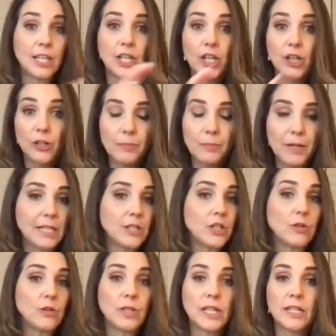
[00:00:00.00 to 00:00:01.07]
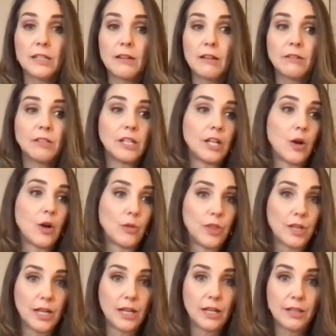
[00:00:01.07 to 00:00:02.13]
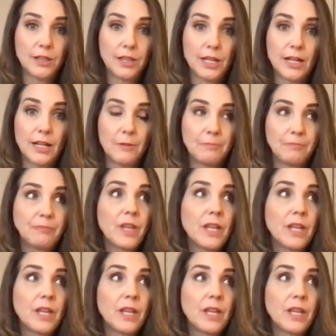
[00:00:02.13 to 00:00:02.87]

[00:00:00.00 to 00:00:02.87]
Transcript: European Union, the